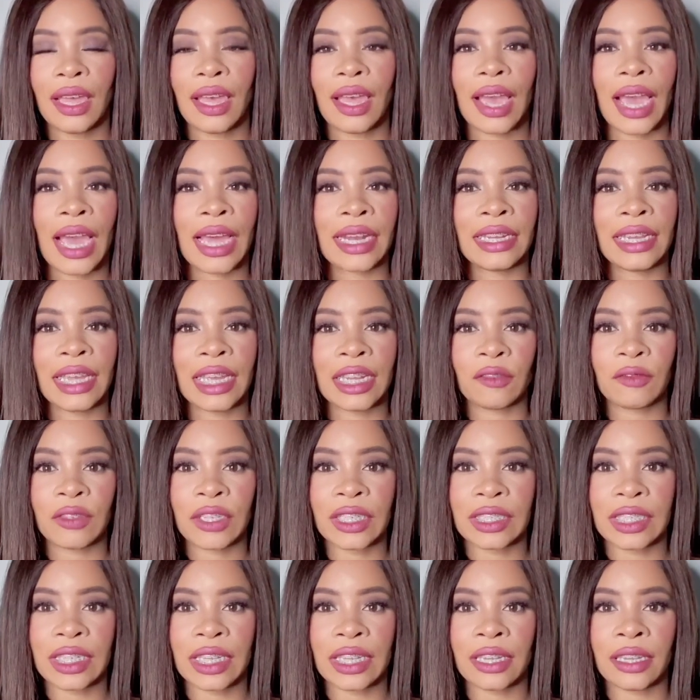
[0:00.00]
At the end of the
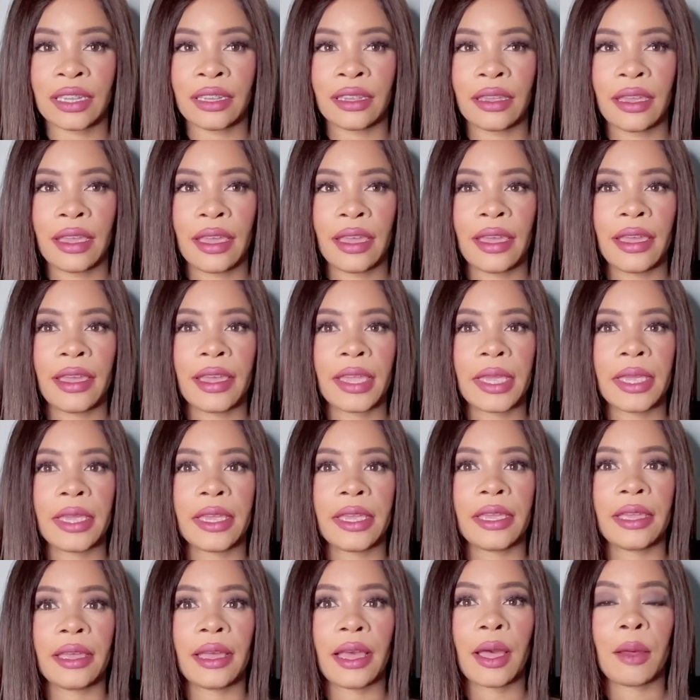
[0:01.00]
day,
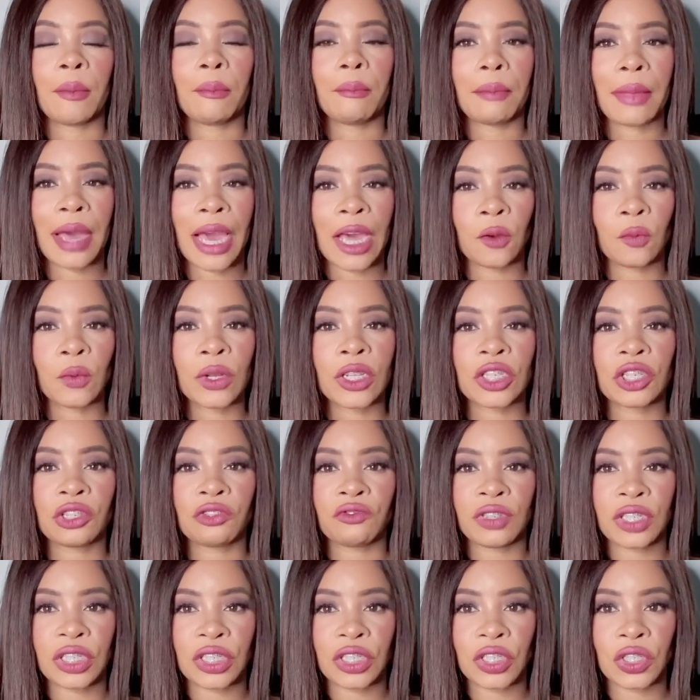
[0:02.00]
a man will
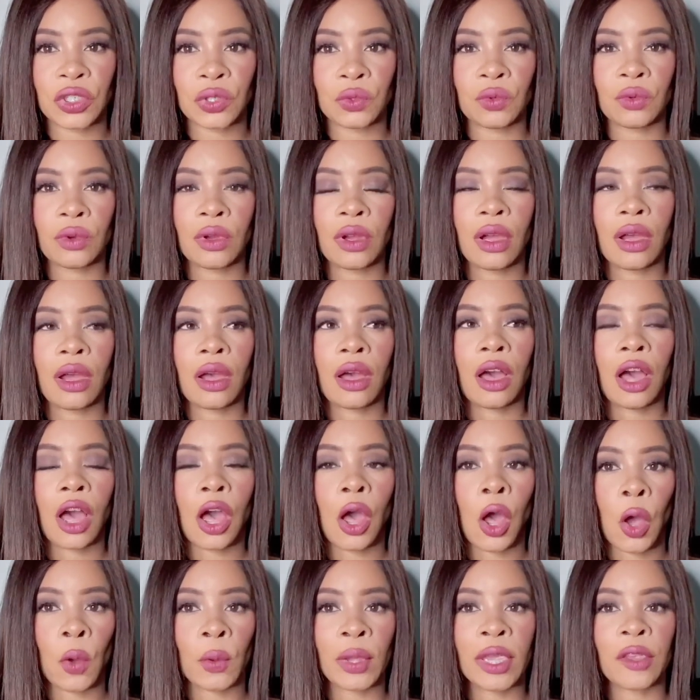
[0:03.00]
treat you
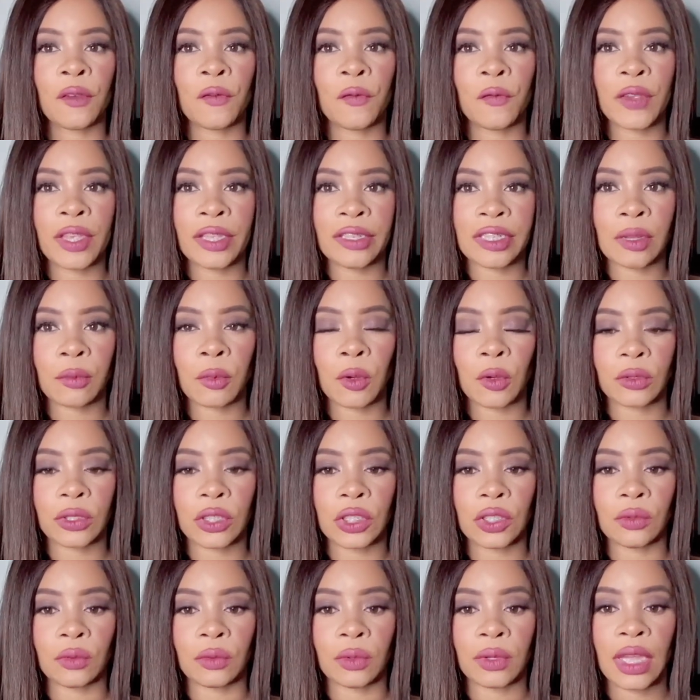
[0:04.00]
how he feels about
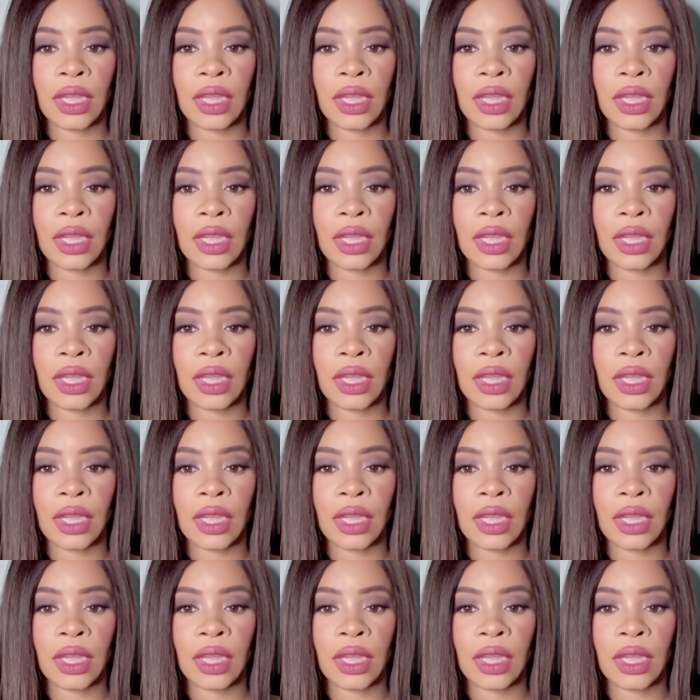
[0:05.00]
you.